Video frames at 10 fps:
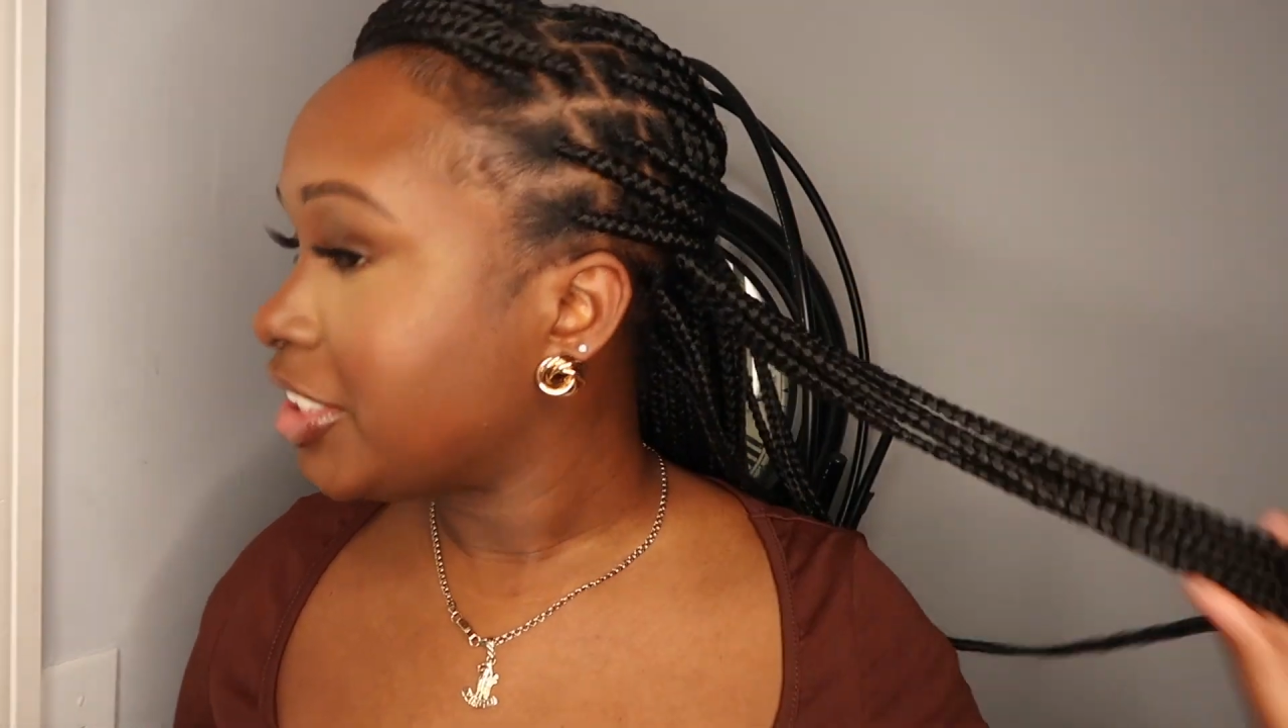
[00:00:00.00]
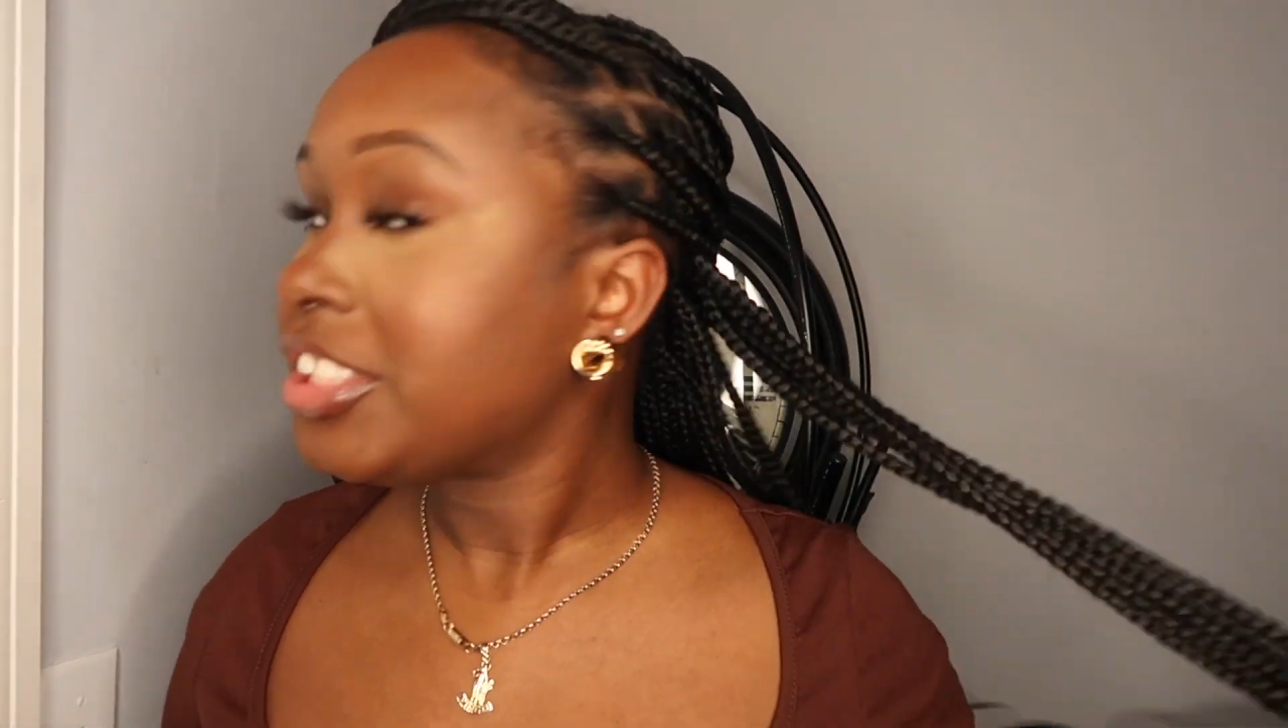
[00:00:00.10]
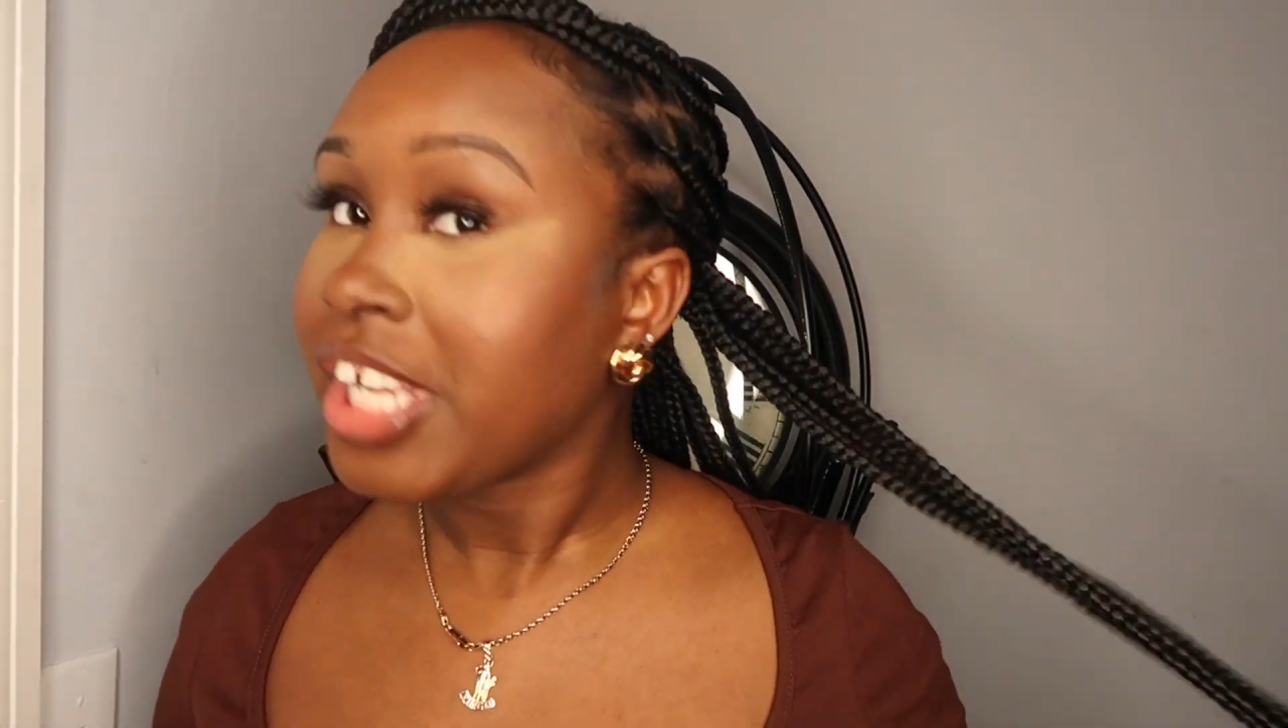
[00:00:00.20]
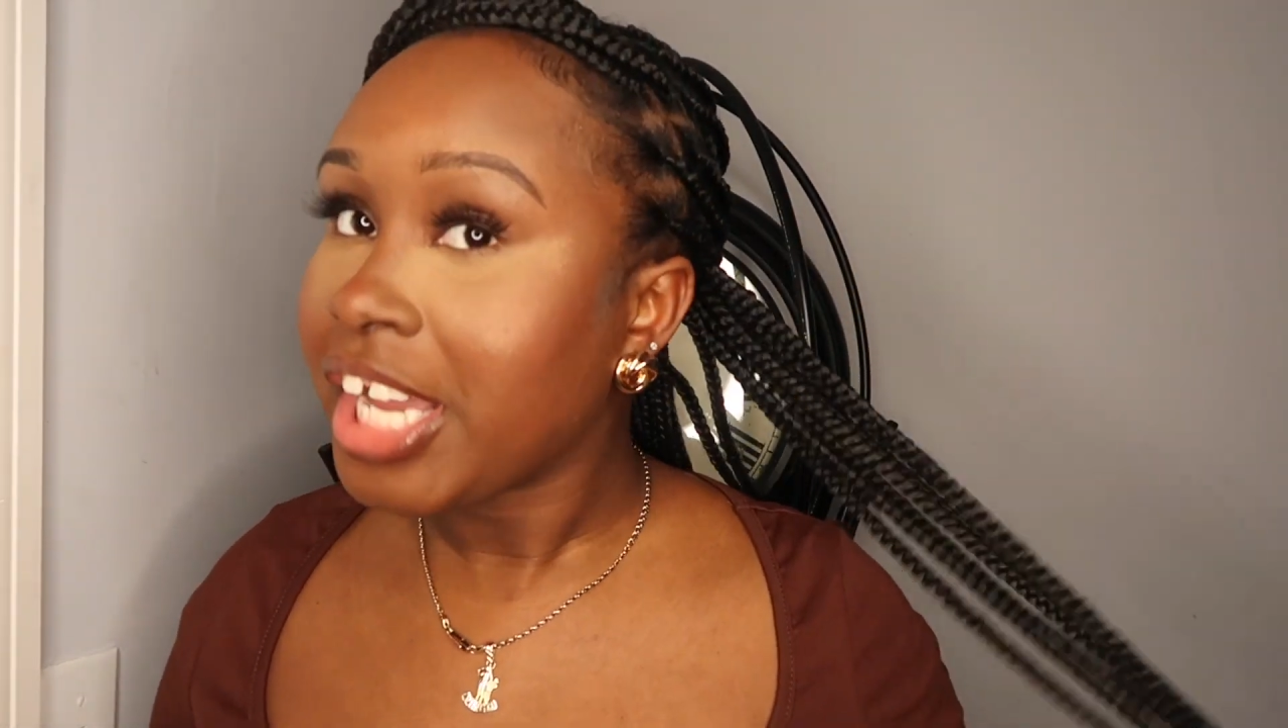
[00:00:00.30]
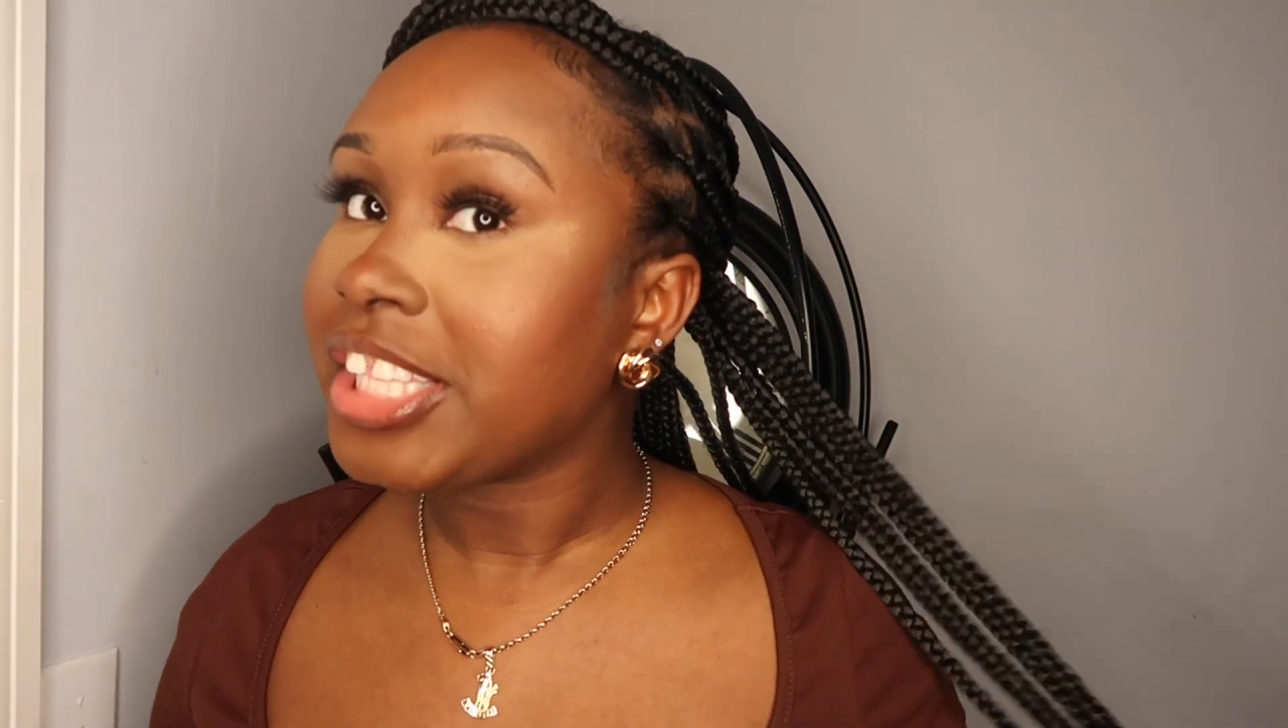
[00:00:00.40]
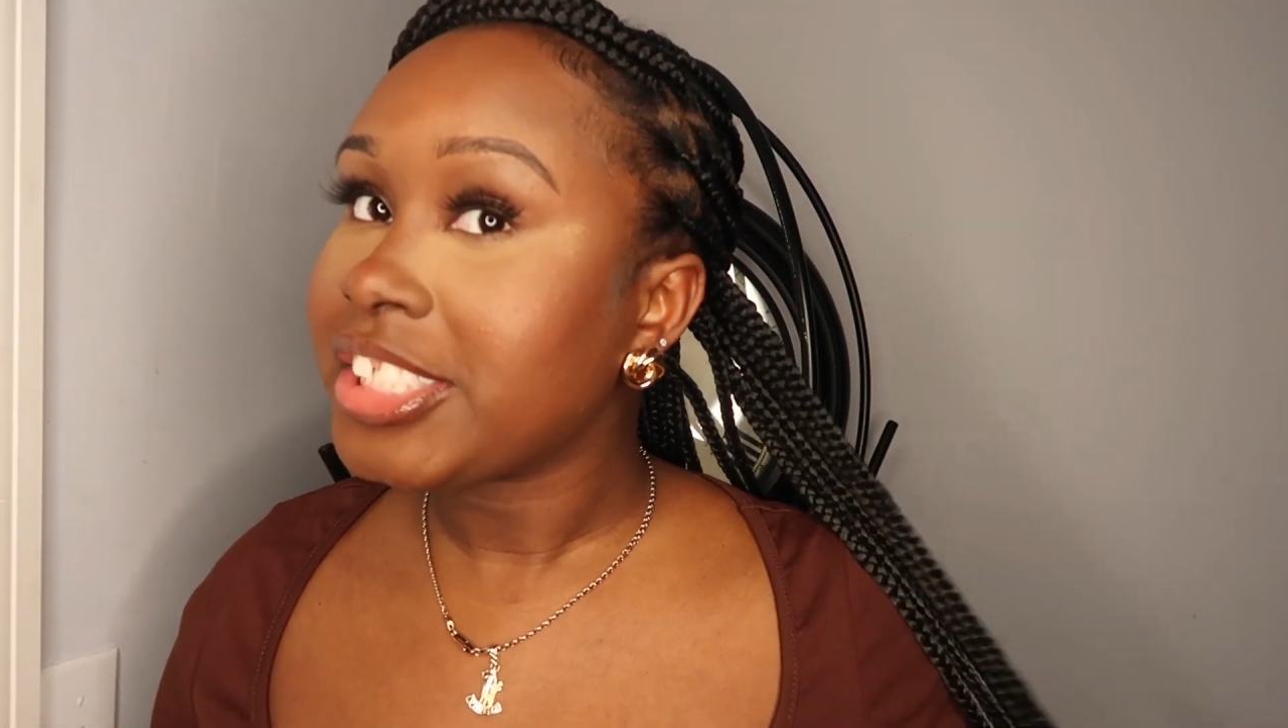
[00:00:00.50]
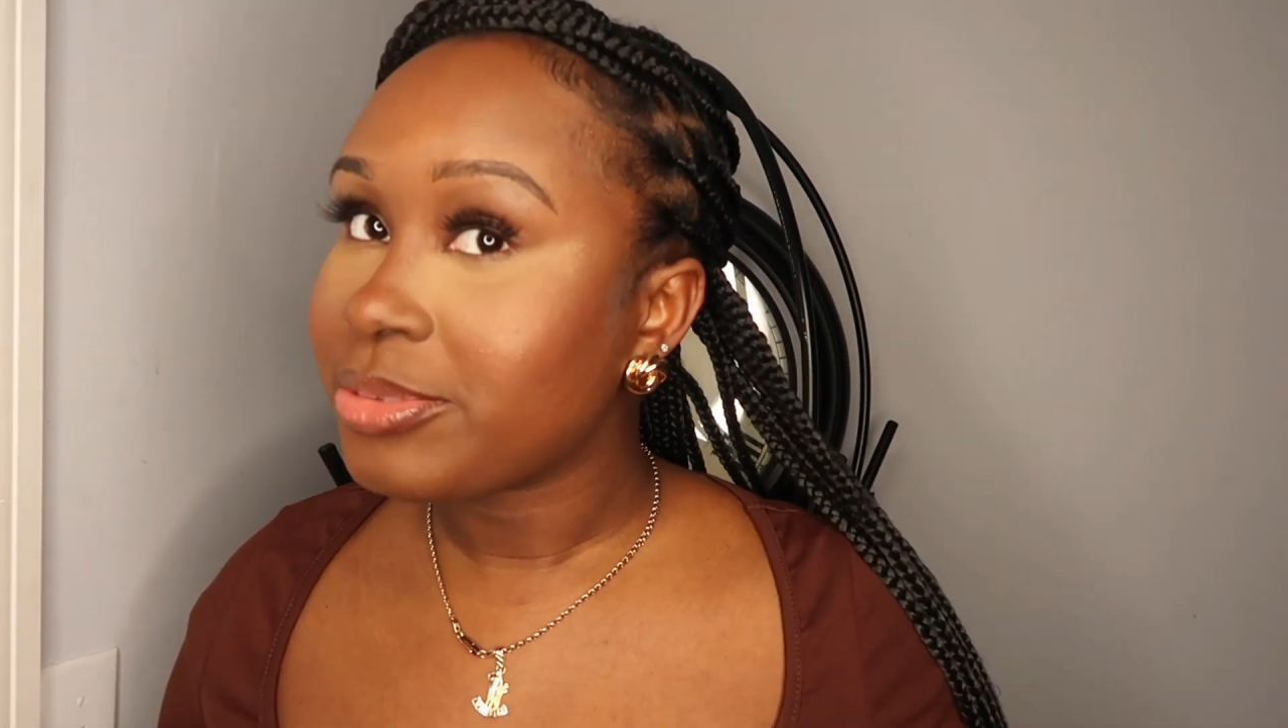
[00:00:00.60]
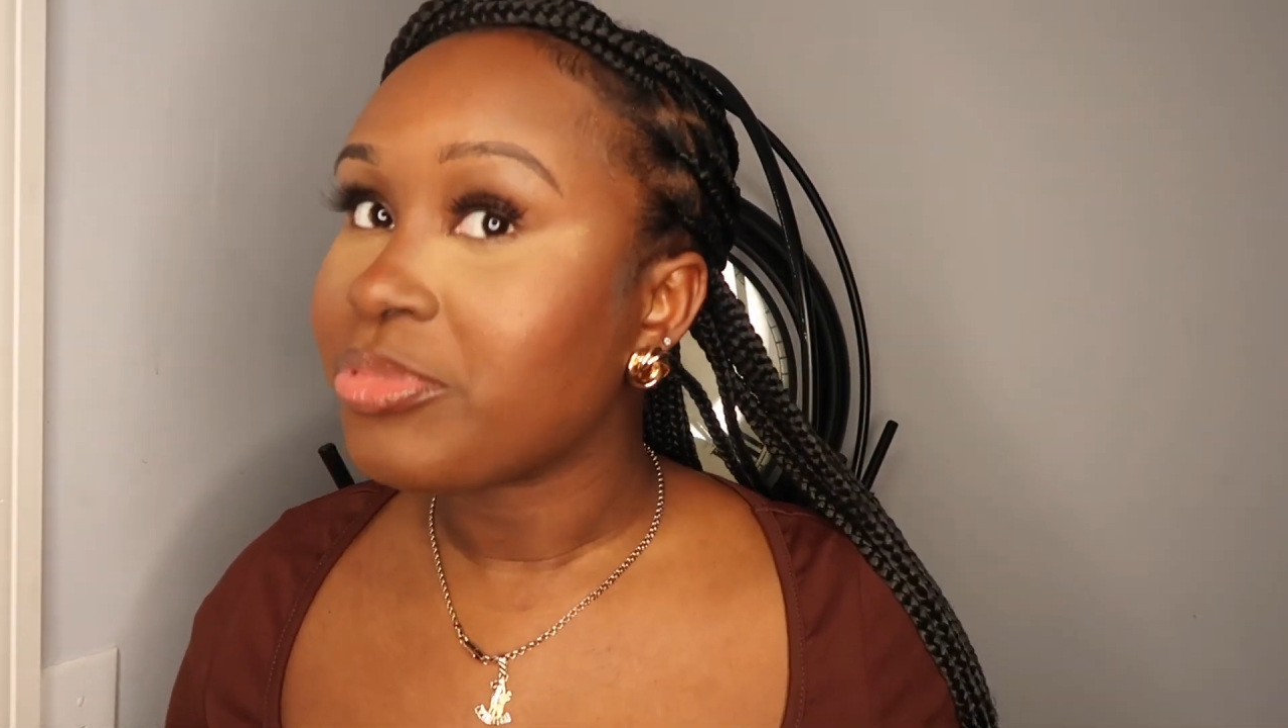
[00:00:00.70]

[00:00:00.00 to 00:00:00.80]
knotless